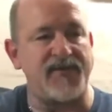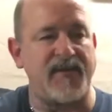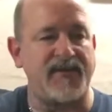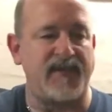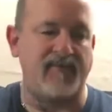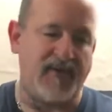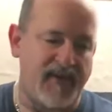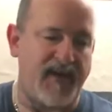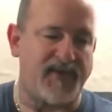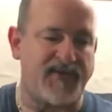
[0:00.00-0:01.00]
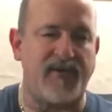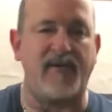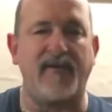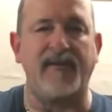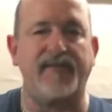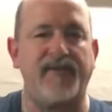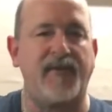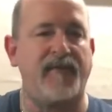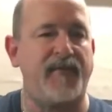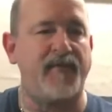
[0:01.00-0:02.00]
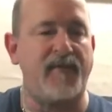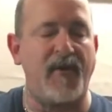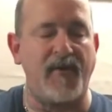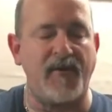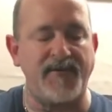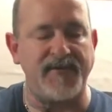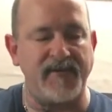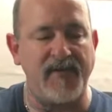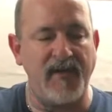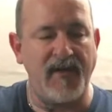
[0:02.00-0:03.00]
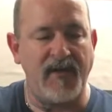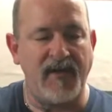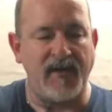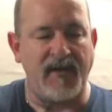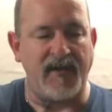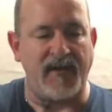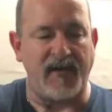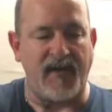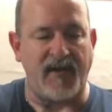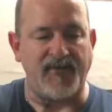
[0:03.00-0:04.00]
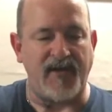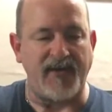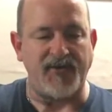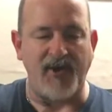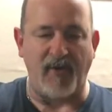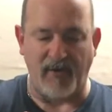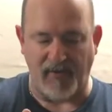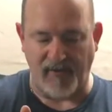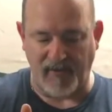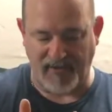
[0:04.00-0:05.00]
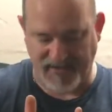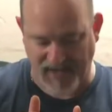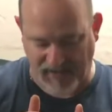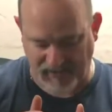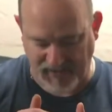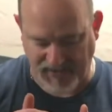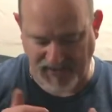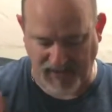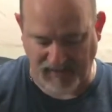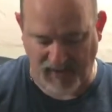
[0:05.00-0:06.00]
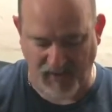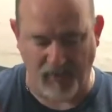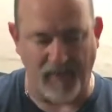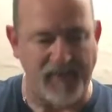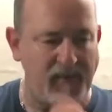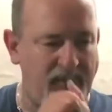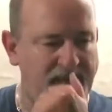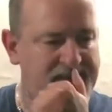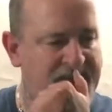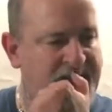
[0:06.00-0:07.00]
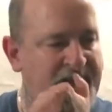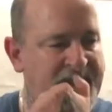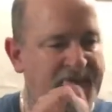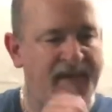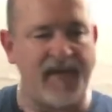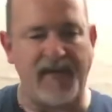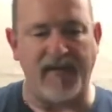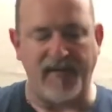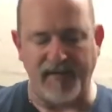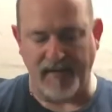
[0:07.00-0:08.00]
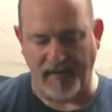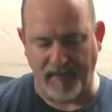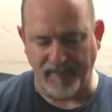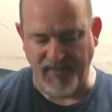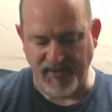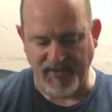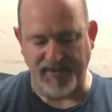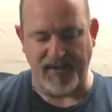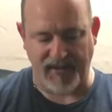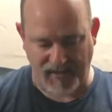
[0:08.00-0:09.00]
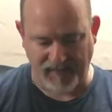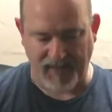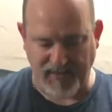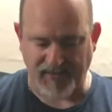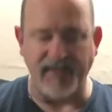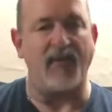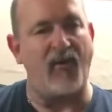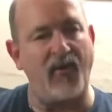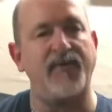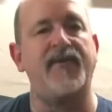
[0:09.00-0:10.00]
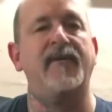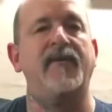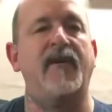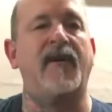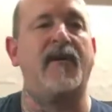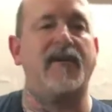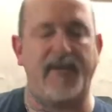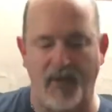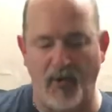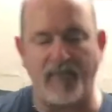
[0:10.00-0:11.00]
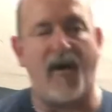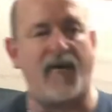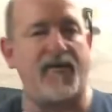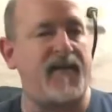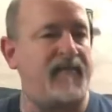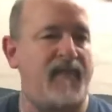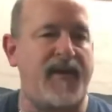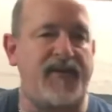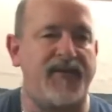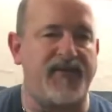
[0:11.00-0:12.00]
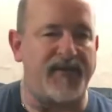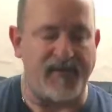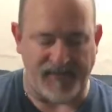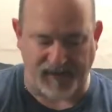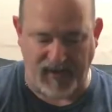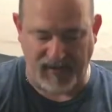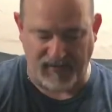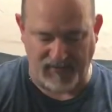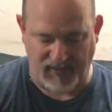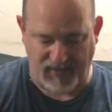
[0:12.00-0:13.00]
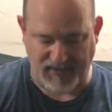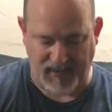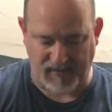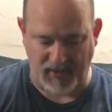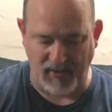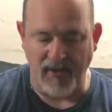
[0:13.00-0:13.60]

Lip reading: And I said, "Well, yeah, sure." I took a few photos and tried to show her exactly the extent of how warped it was, and she said, "Yep, that's an old model that Mike used to skate a long time ago.